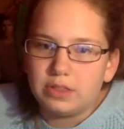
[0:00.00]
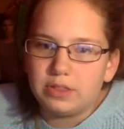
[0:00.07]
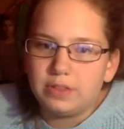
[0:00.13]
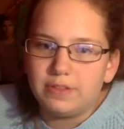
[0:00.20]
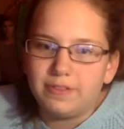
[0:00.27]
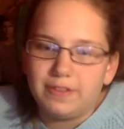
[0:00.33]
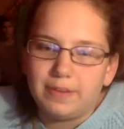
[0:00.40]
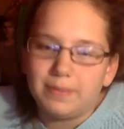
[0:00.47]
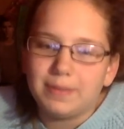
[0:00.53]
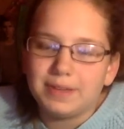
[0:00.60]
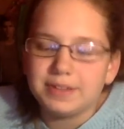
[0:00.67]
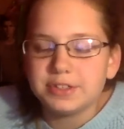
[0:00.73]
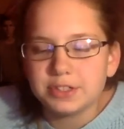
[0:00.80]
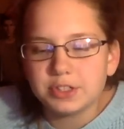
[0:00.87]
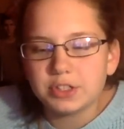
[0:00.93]
the fan
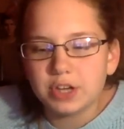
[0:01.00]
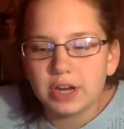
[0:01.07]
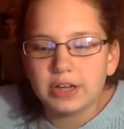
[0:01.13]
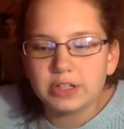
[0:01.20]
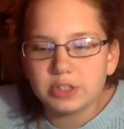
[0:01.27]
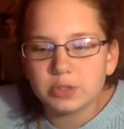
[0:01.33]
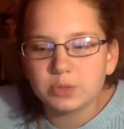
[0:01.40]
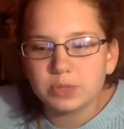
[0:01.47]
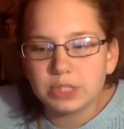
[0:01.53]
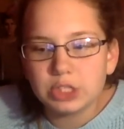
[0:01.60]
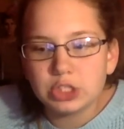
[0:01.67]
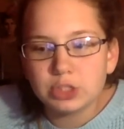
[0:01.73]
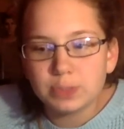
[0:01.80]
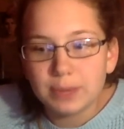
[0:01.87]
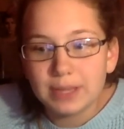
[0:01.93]
base you're trying to
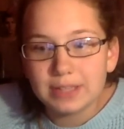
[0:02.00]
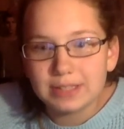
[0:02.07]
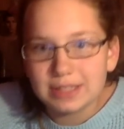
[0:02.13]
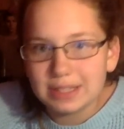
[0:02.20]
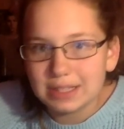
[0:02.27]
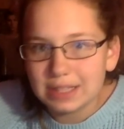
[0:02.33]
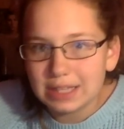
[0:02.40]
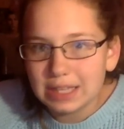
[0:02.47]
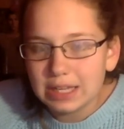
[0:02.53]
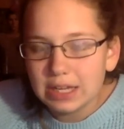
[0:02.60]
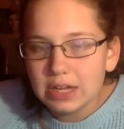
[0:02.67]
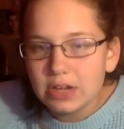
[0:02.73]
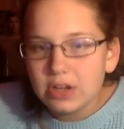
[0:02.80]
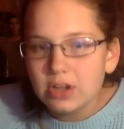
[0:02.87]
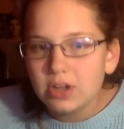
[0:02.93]
reach. Basically,
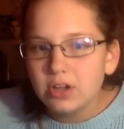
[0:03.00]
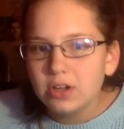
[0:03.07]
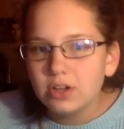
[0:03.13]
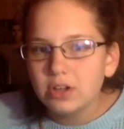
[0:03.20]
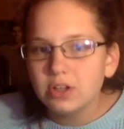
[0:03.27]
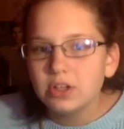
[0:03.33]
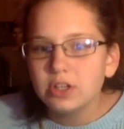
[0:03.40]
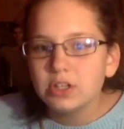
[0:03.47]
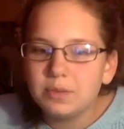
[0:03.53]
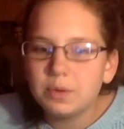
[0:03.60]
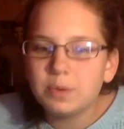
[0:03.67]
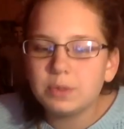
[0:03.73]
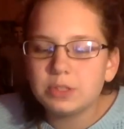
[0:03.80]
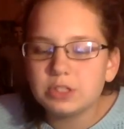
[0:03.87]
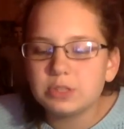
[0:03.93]
we
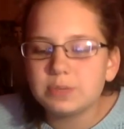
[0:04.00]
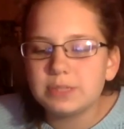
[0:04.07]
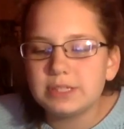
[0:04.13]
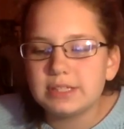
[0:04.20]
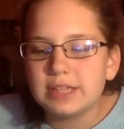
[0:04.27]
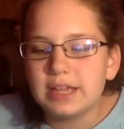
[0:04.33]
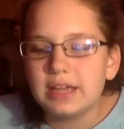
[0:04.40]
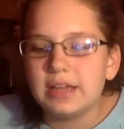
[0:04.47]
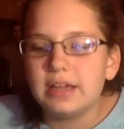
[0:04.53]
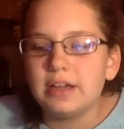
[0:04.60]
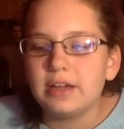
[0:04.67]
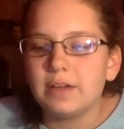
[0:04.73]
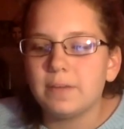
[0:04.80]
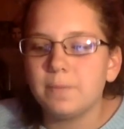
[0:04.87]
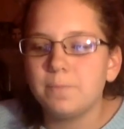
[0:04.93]
would just be saying,
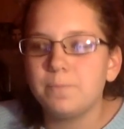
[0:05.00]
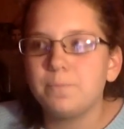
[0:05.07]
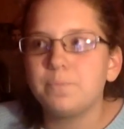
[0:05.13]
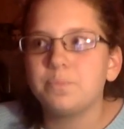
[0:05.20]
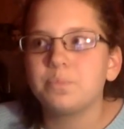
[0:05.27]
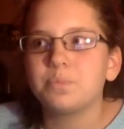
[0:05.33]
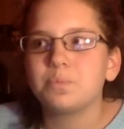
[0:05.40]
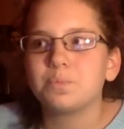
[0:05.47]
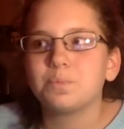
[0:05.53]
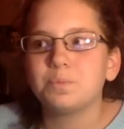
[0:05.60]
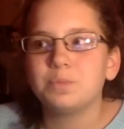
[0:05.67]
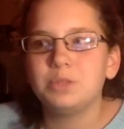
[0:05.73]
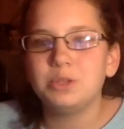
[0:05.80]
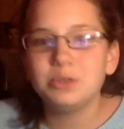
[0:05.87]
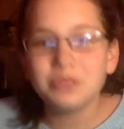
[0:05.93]

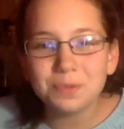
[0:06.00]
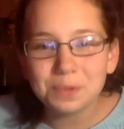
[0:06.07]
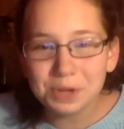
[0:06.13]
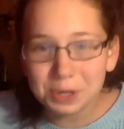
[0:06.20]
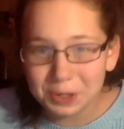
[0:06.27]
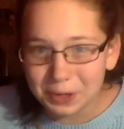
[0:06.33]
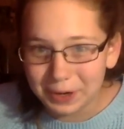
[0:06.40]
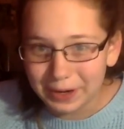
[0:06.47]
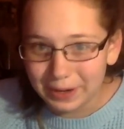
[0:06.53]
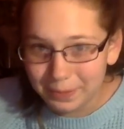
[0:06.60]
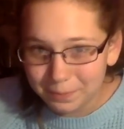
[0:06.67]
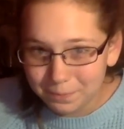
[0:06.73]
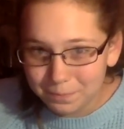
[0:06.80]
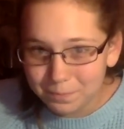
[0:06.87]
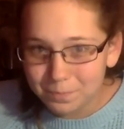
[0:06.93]
do something great.
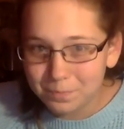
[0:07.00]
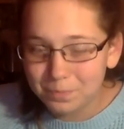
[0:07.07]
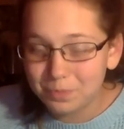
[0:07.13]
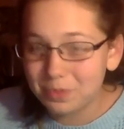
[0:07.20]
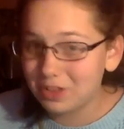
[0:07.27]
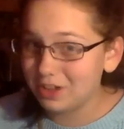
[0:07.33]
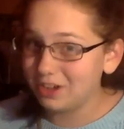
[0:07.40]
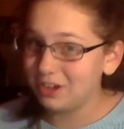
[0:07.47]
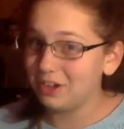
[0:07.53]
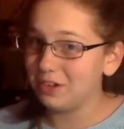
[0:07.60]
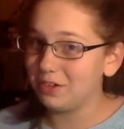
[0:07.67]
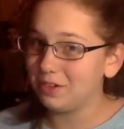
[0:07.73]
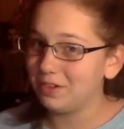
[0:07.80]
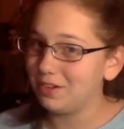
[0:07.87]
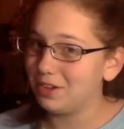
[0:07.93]

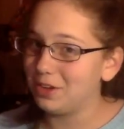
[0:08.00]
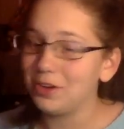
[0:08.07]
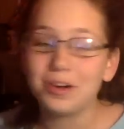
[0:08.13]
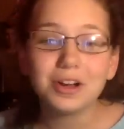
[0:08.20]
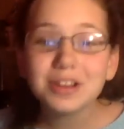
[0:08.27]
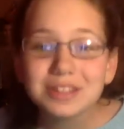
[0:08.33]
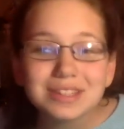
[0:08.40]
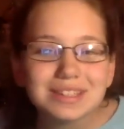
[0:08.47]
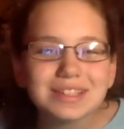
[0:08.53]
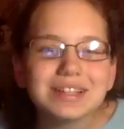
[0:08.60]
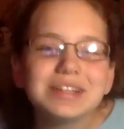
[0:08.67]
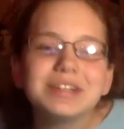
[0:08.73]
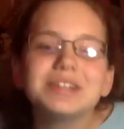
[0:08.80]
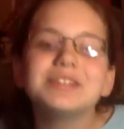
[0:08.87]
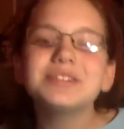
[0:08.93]
You're good
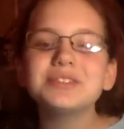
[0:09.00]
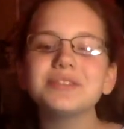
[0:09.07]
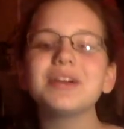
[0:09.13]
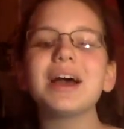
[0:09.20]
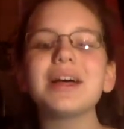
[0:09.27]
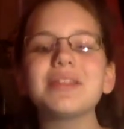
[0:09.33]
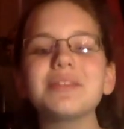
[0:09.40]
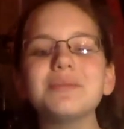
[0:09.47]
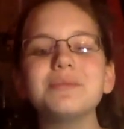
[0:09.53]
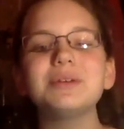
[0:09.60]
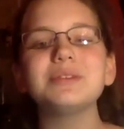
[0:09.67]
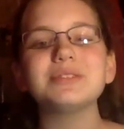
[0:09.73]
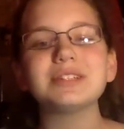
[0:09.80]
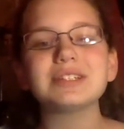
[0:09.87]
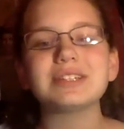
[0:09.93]
singers, you got the
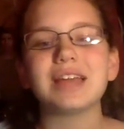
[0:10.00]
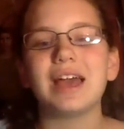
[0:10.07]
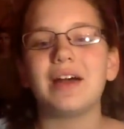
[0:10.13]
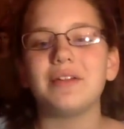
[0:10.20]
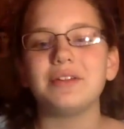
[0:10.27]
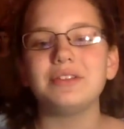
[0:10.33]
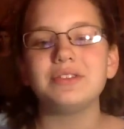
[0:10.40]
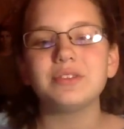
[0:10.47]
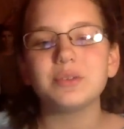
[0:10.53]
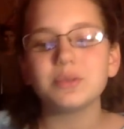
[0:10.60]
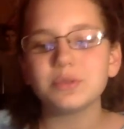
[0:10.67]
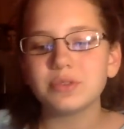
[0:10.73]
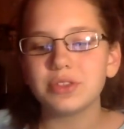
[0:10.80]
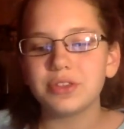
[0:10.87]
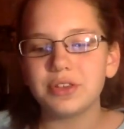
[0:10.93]
music talent,
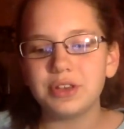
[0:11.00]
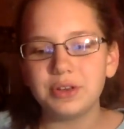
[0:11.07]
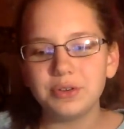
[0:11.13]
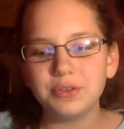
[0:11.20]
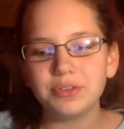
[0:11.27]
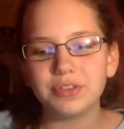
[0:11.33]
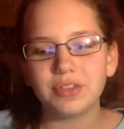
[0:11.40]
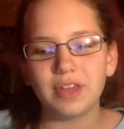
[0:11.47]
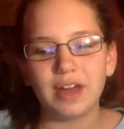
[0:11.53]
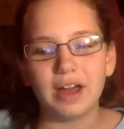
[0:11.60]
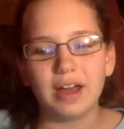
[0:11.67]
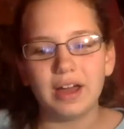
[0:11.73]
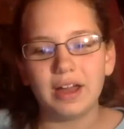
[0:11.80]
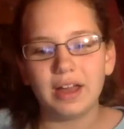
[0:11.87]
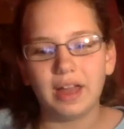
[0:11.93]
so use
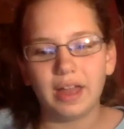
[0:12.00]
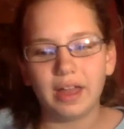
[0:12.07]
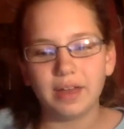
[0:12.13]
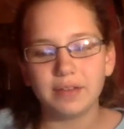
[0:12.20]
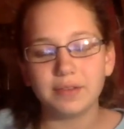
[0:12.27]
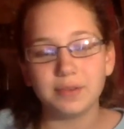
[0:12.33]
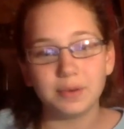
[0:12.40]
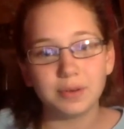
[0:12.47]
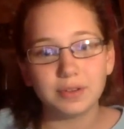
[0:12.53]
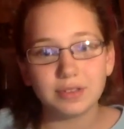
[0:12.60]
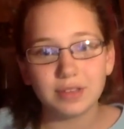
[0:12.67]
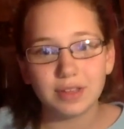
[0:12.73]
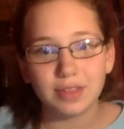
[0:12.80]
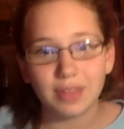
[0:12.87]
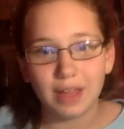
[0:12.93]
that and focus
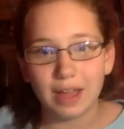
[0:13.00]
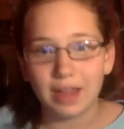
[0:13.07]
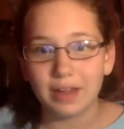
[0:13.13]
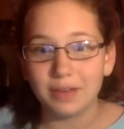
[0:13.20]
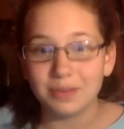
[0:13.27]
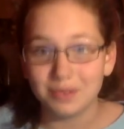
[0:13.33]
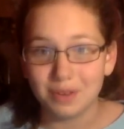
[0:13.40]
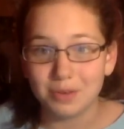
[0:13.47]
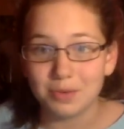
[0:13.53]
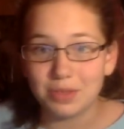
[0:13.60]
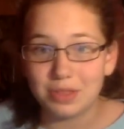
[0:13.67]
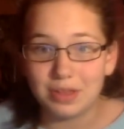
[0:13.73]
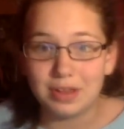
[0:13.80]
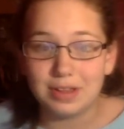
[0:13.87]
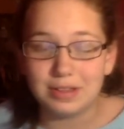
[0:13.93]
on that and run with
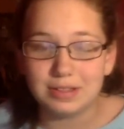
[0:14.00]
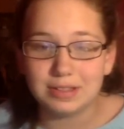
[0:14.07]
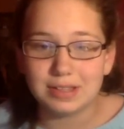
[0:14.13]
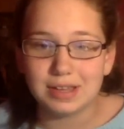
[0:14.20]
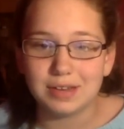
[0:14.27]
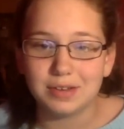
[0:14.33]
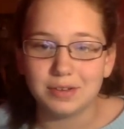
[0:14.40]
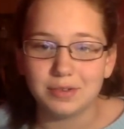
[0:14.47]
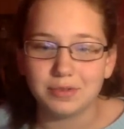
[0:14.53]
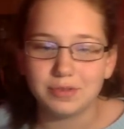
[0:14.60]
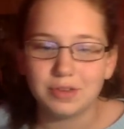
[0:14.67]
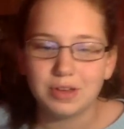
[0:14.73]
it instead of